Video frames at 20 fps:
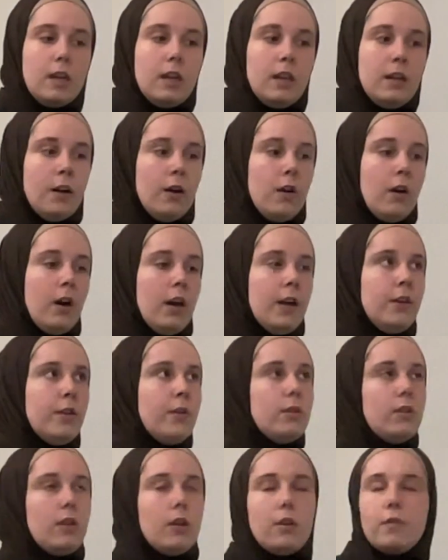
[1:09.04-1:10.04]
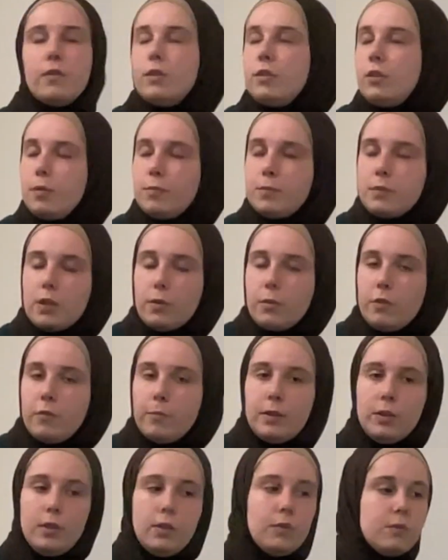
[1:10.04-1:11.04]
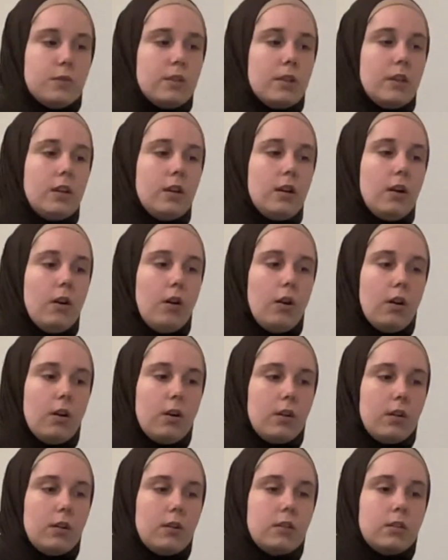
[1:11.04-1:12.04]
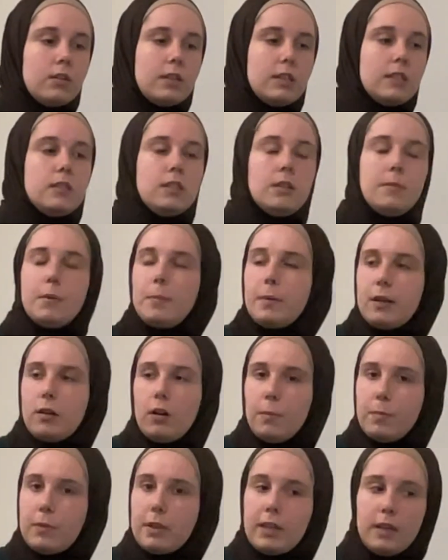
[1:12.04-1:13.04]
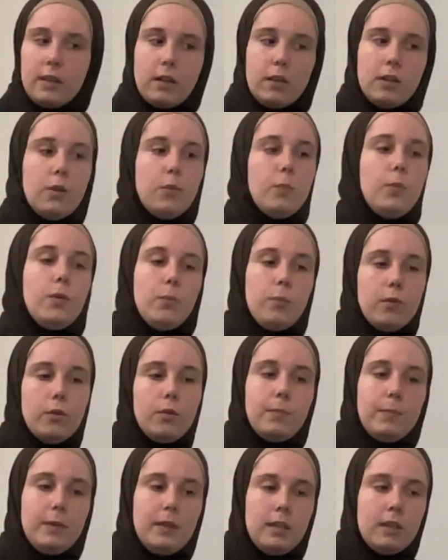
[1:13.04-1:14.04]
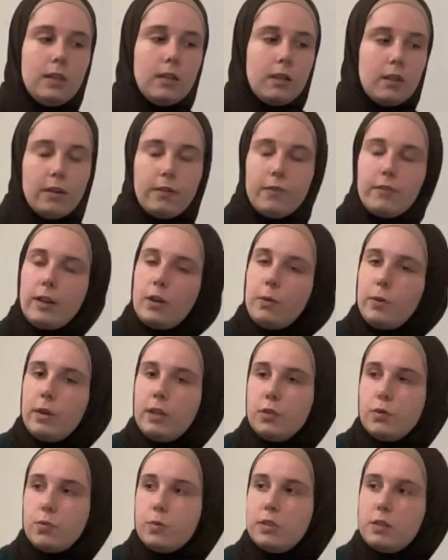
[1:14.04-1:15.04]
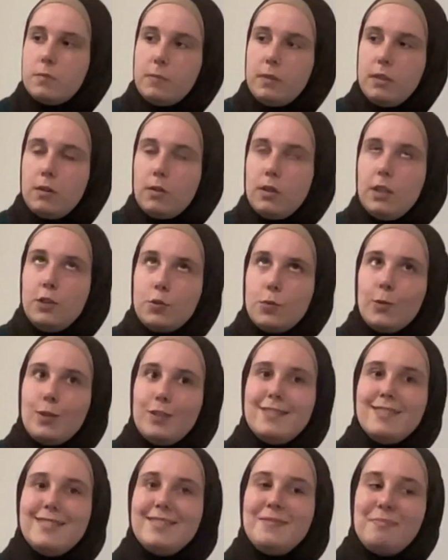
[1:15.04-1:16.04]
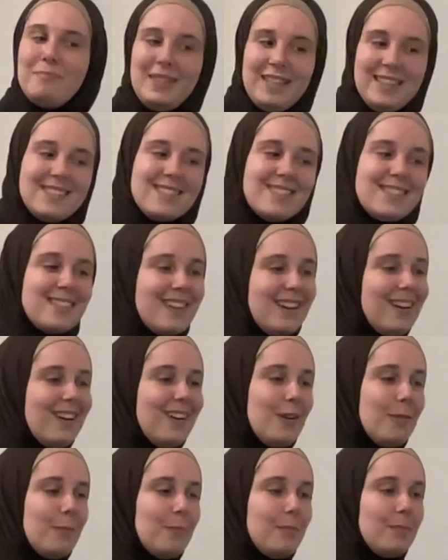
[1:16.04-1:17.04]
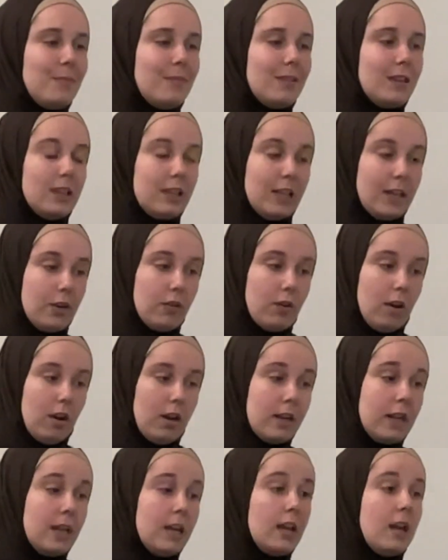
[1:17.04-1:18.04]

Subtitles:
Now, I know a lot of the terms that we've been using can seem a bit complicated, and we will be clarifying what each one means later on.